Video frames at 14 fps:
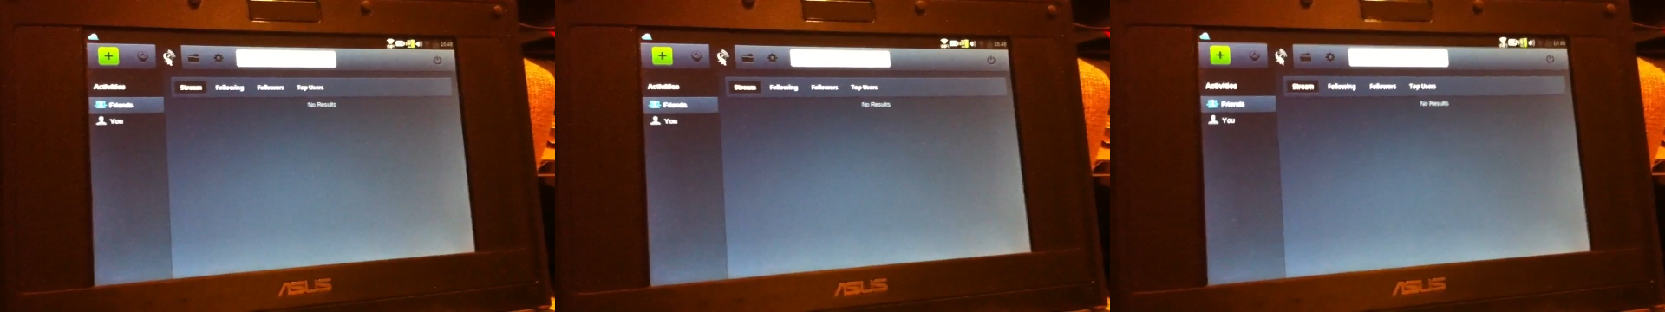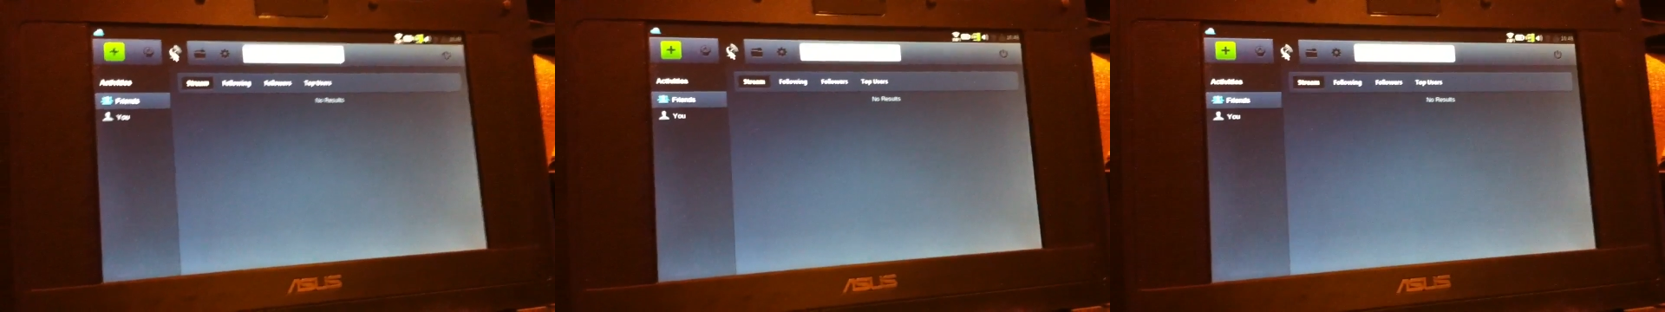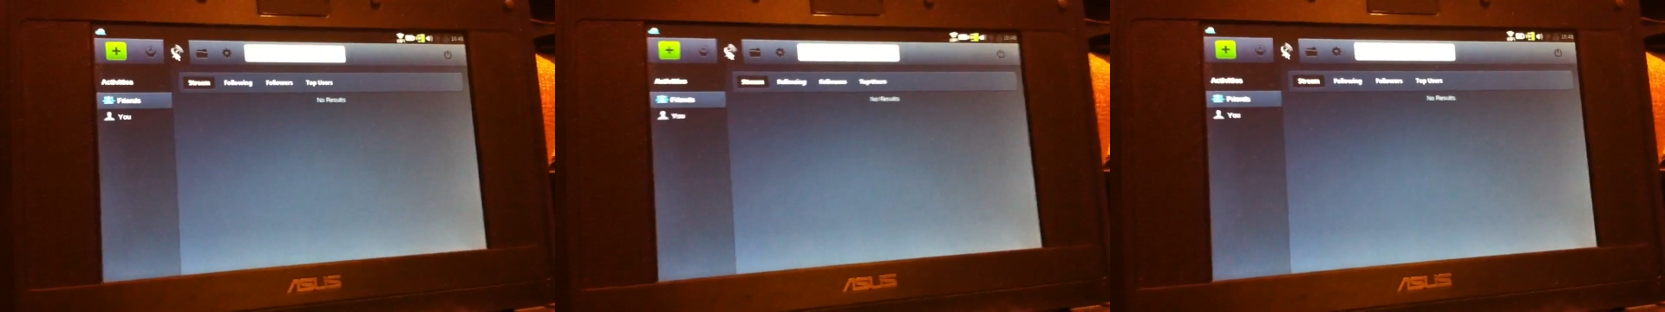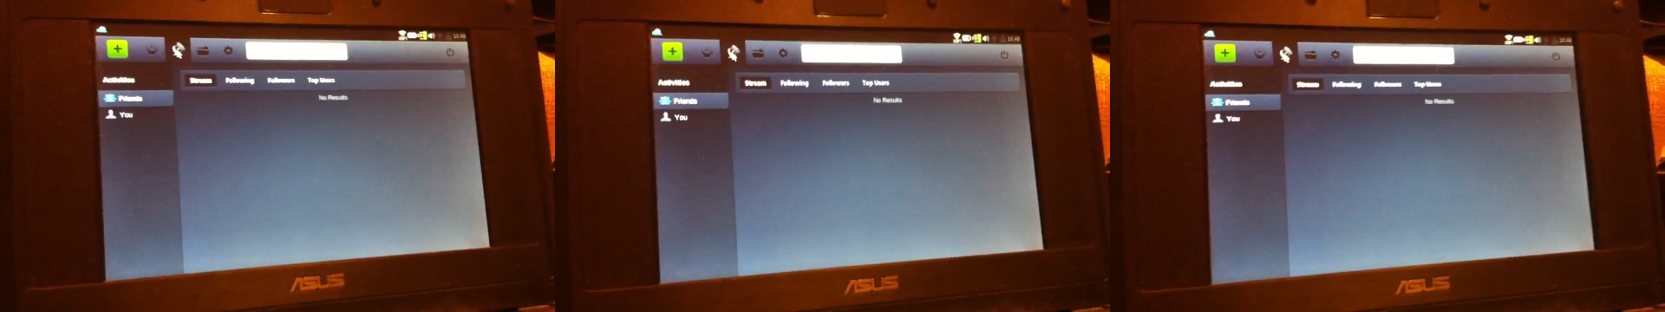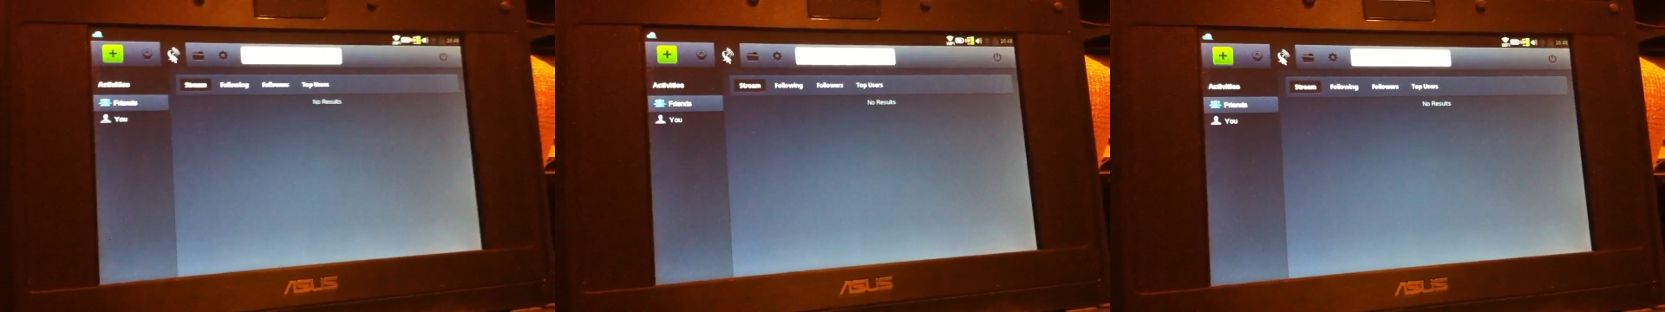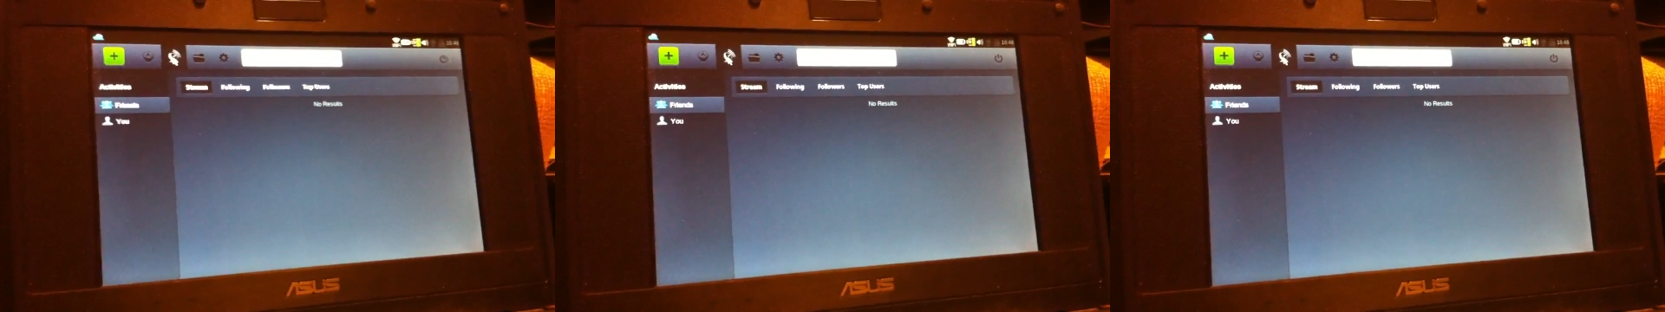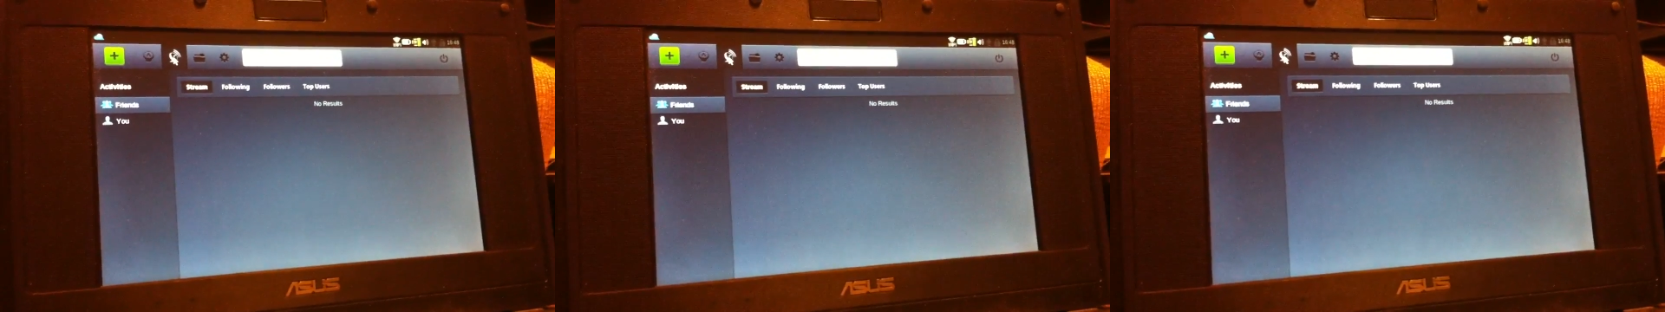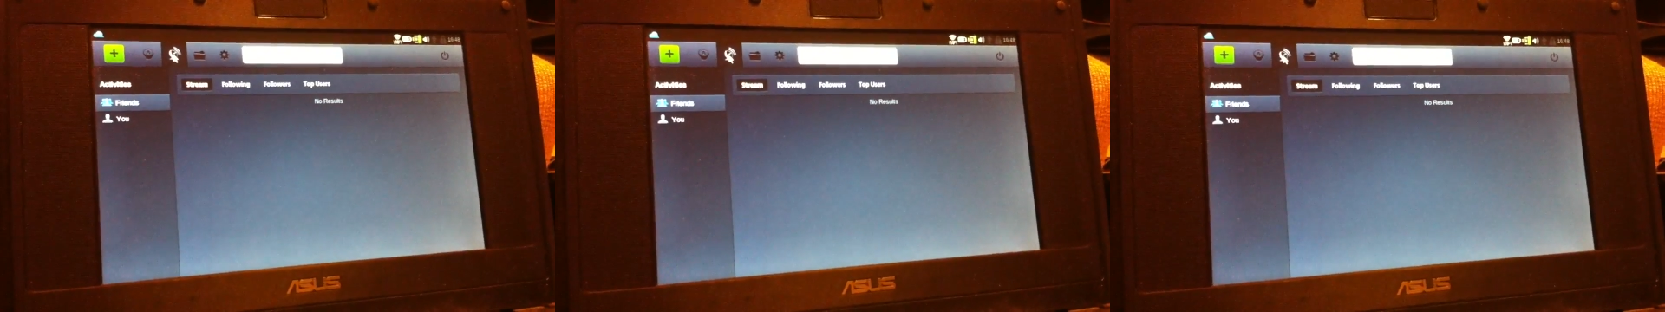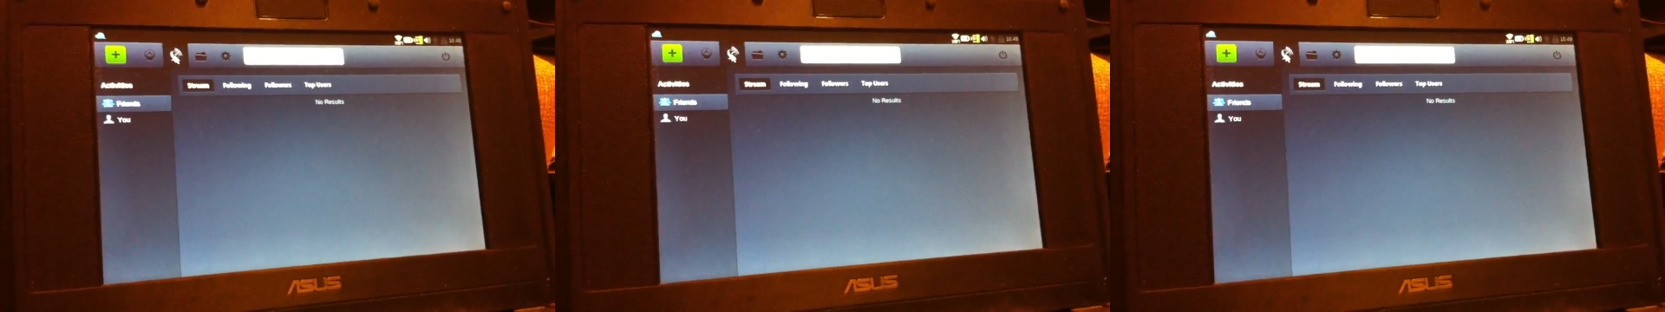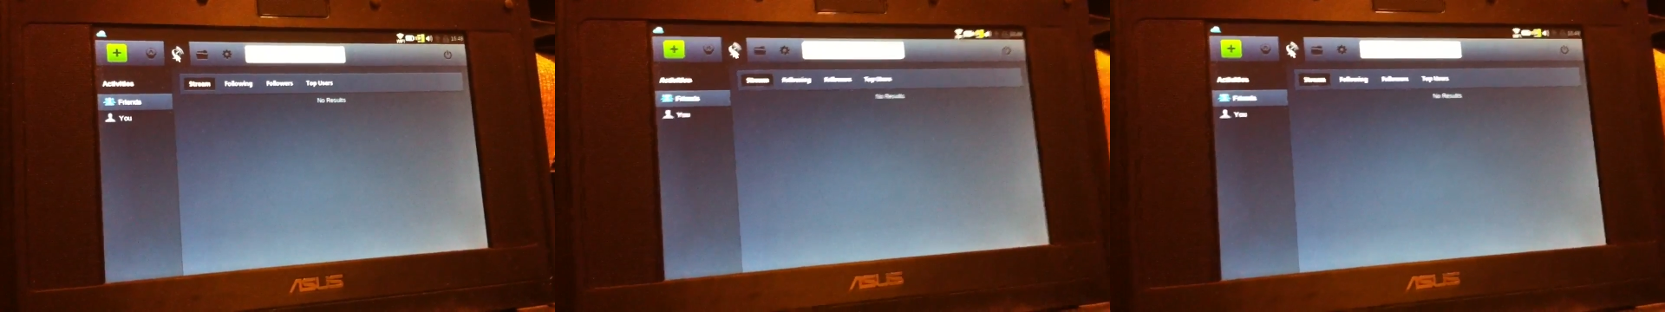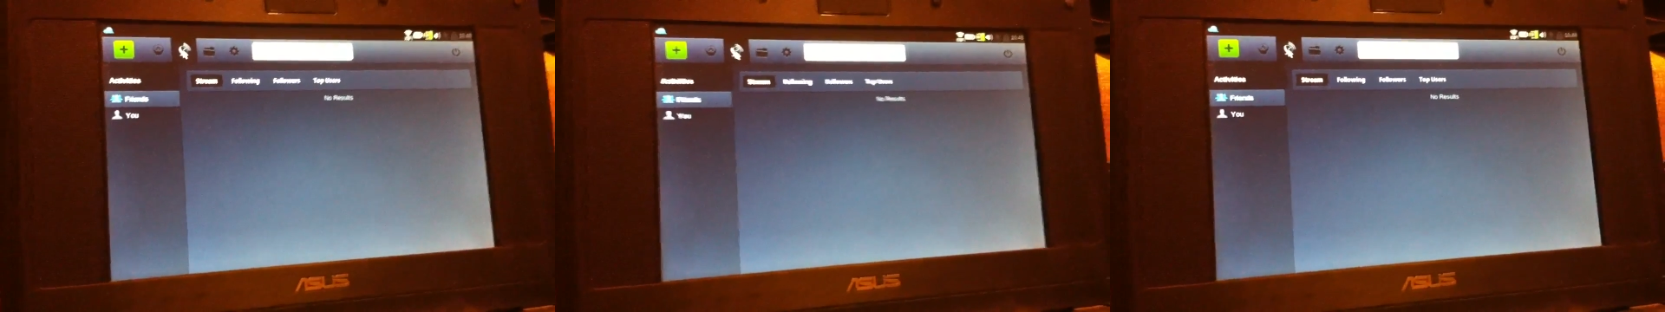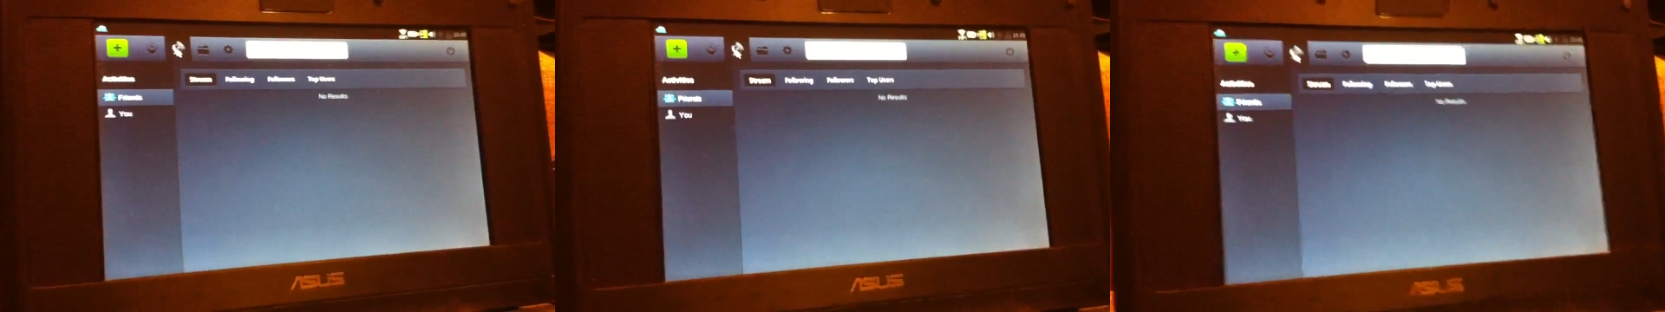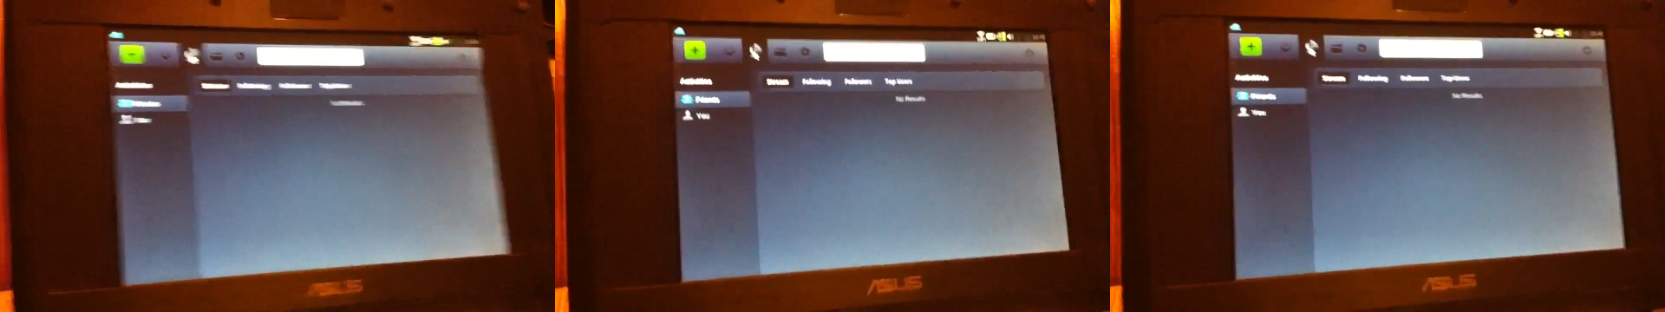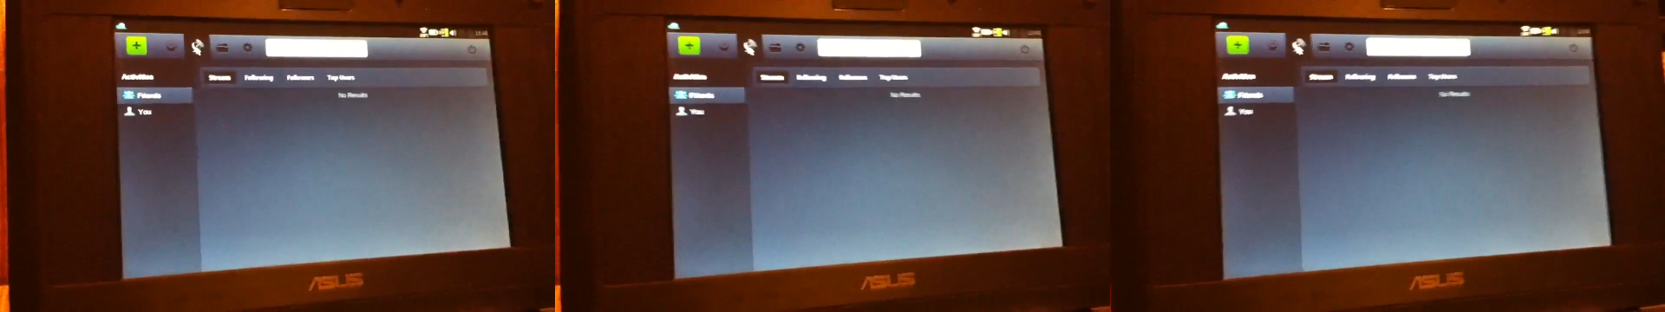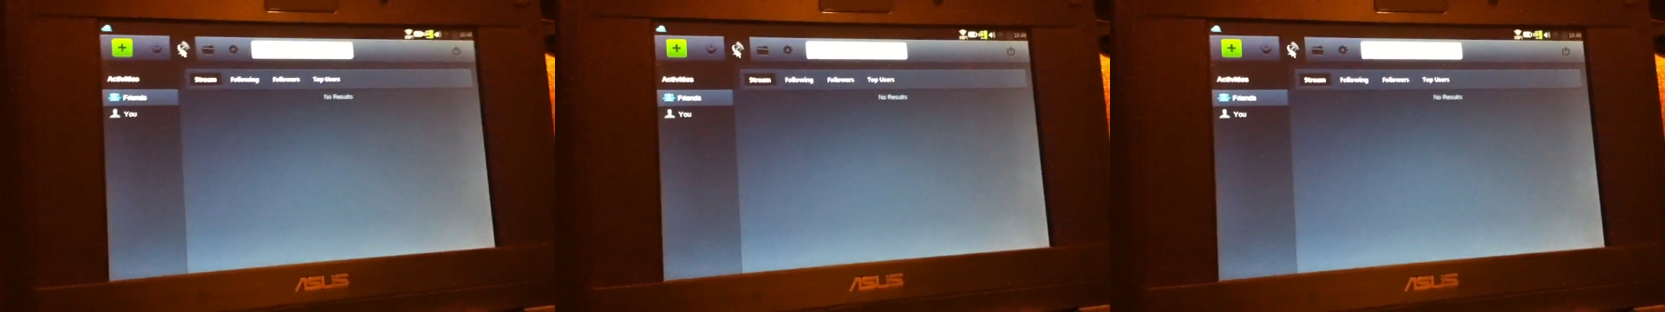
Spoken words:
No face is visible, so there are no lips to read.